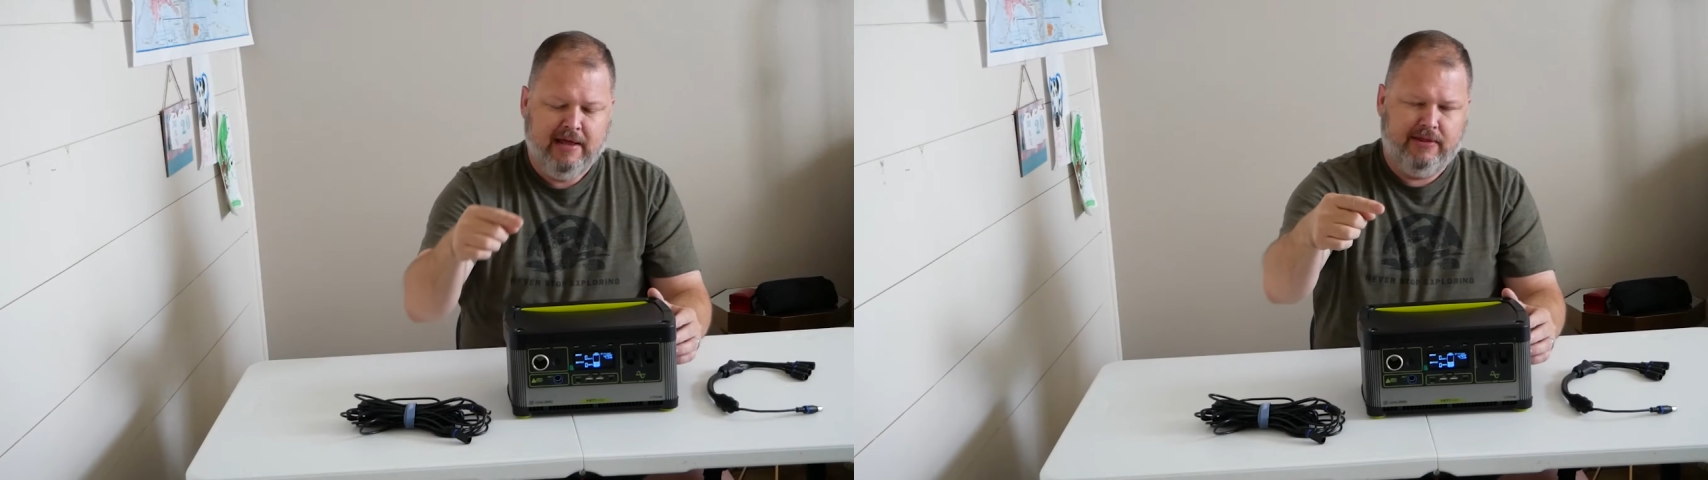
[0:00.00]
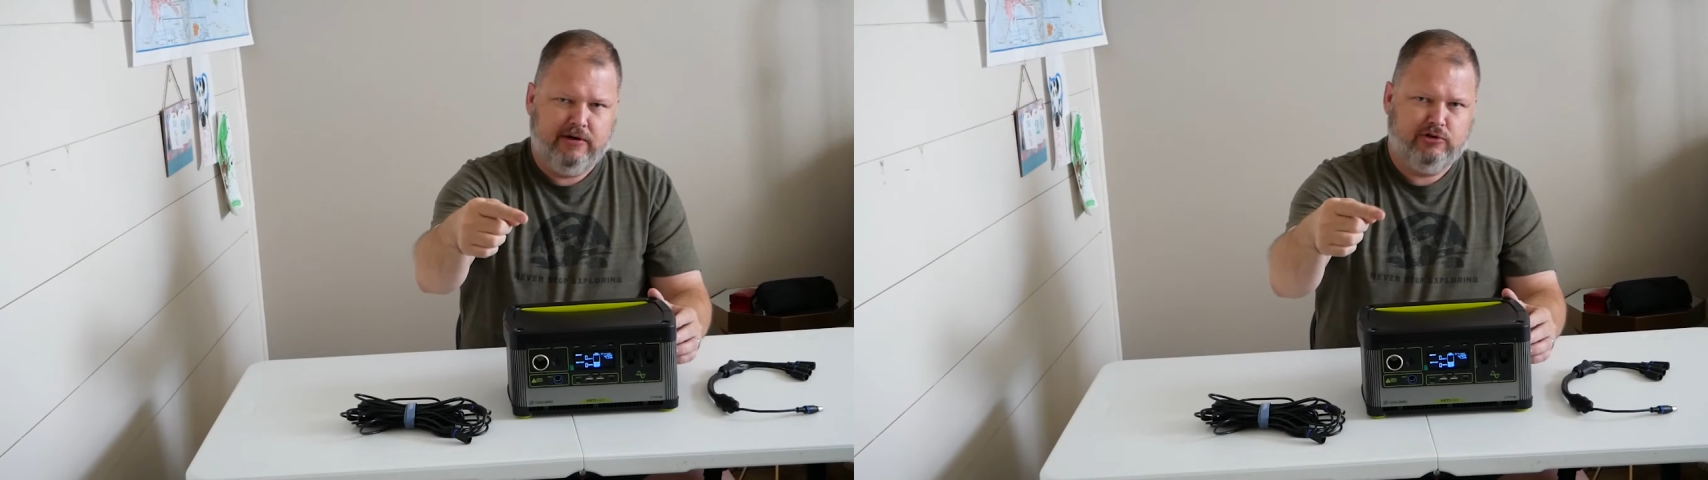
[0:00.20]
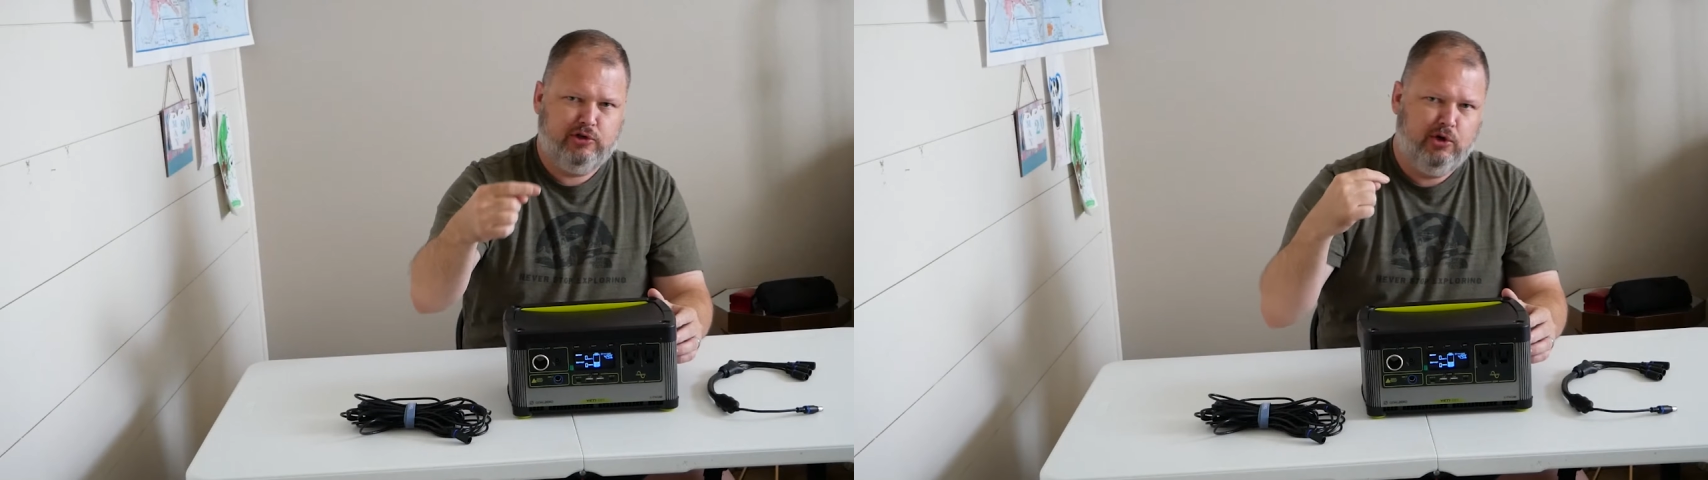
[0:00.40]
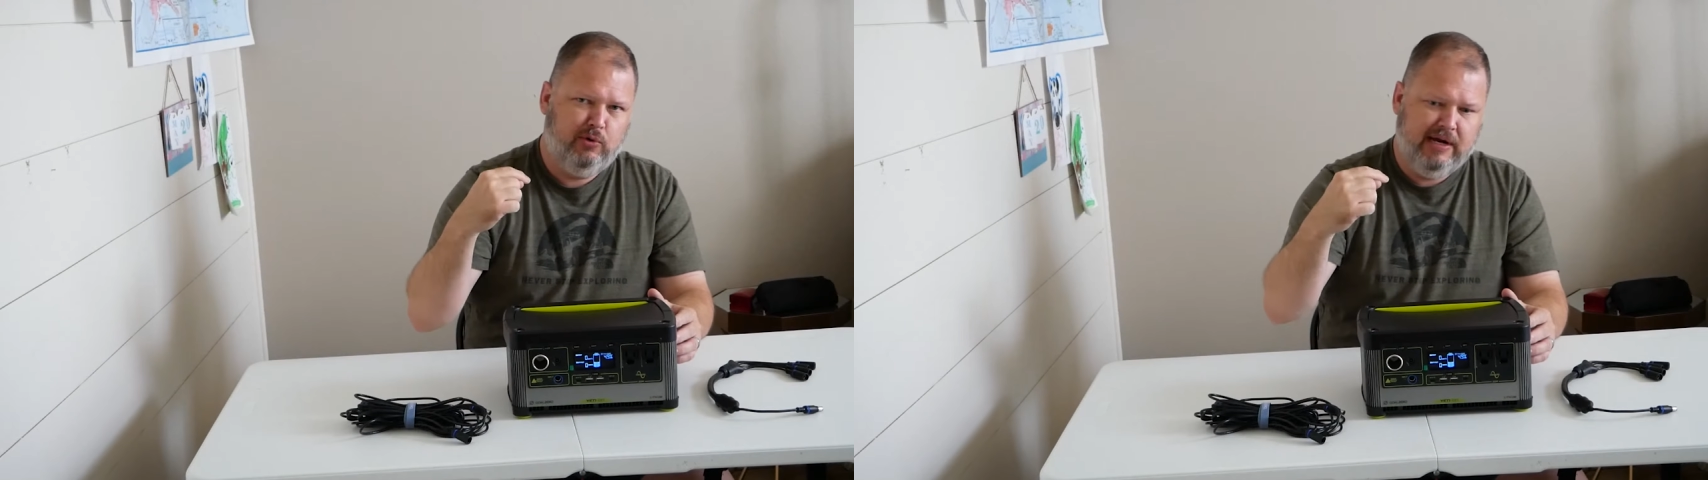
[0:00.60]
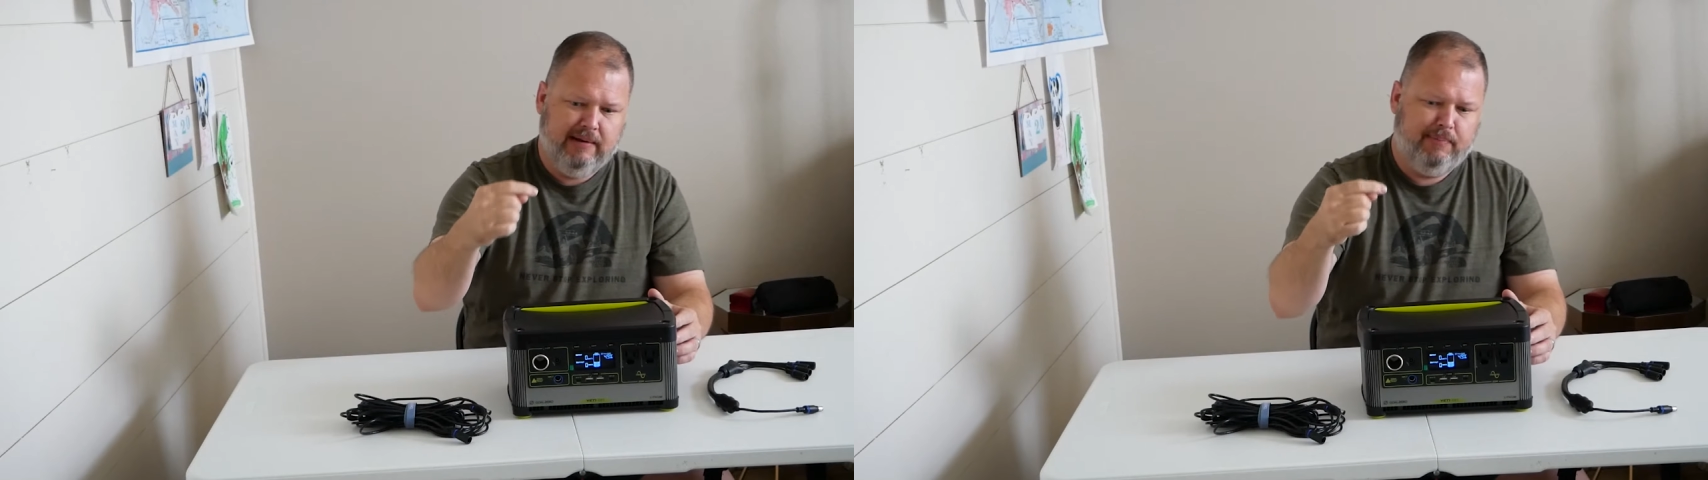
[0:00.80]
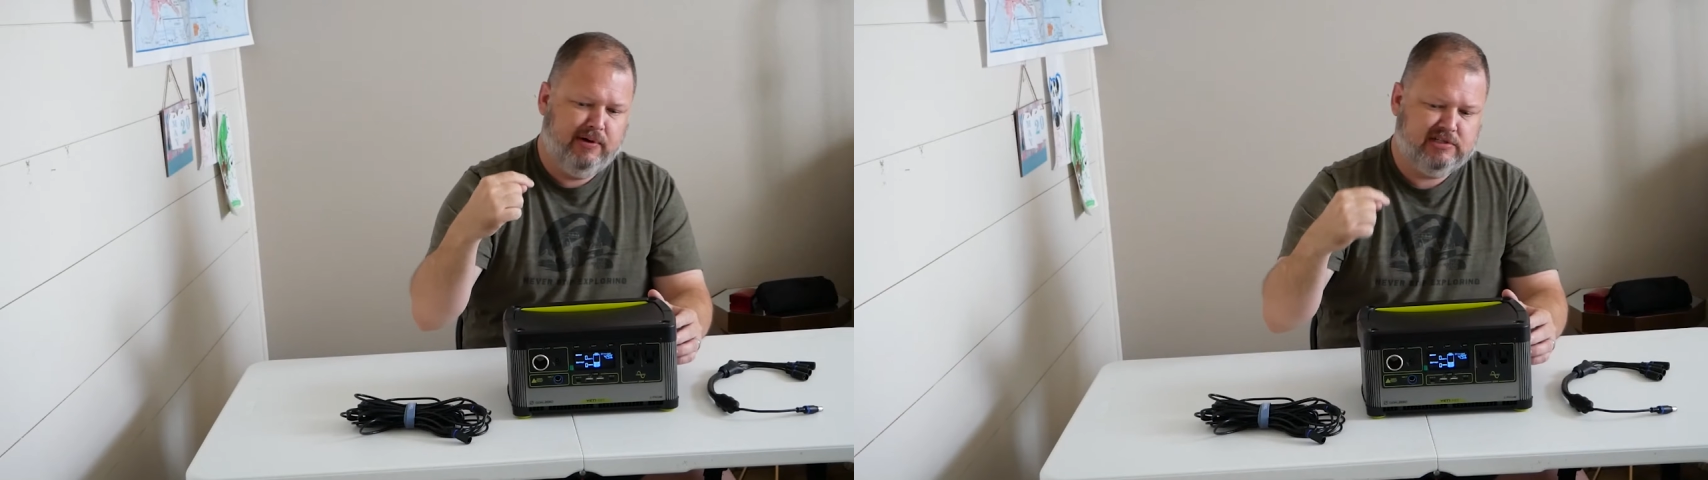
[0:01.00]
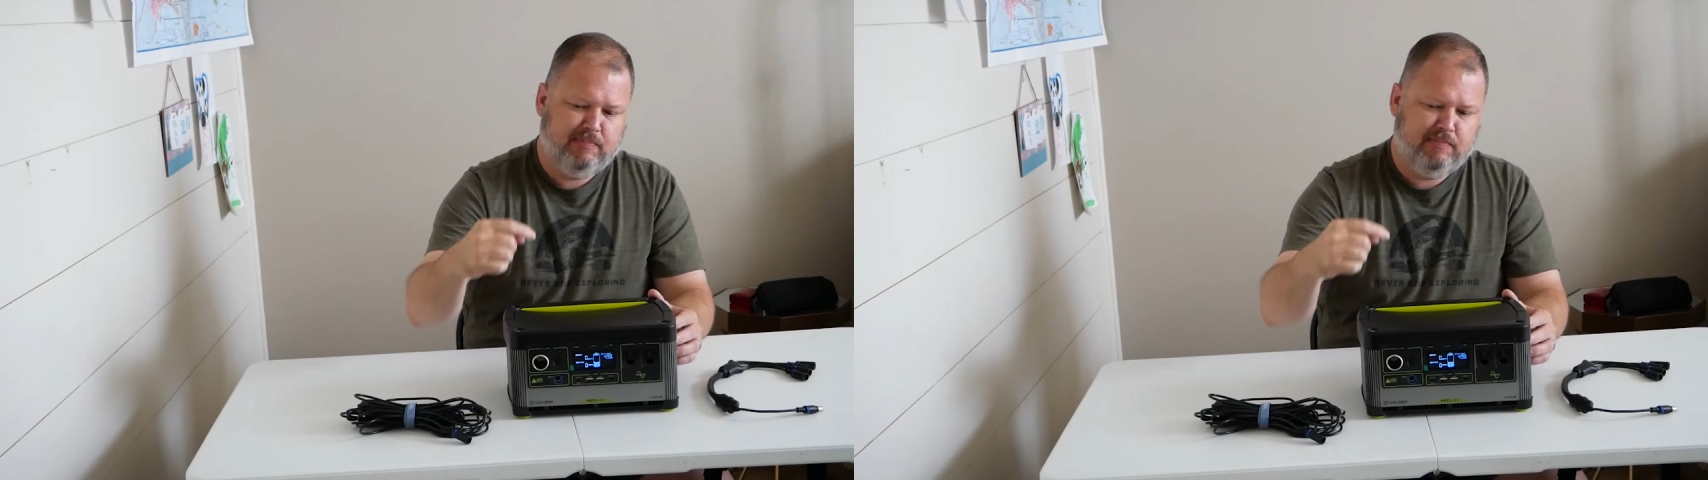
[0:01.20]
There are two inputs,